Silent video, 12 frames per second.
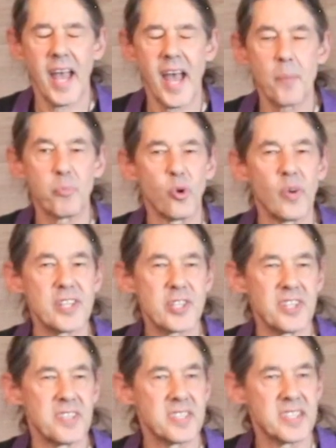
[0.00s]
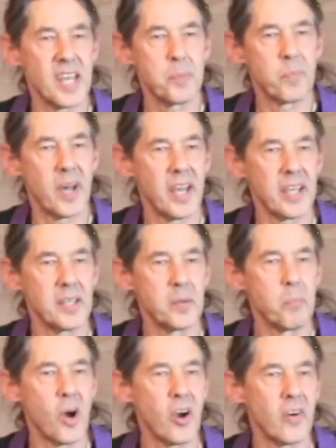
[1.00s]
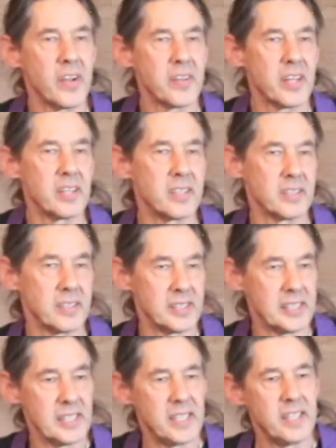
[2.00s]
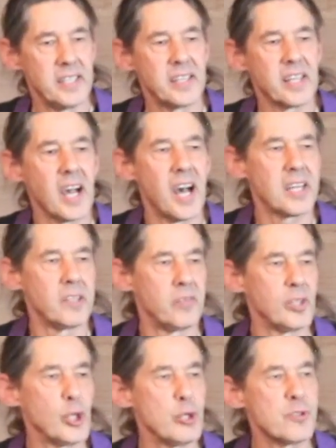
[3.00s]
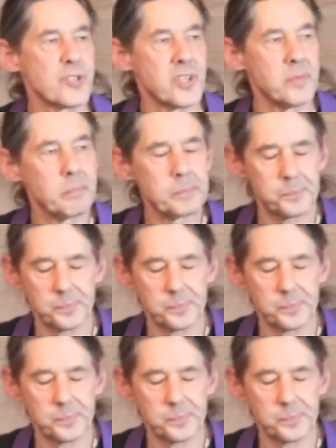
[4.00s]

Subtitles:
apparitions sent by Mara, the god of illusion,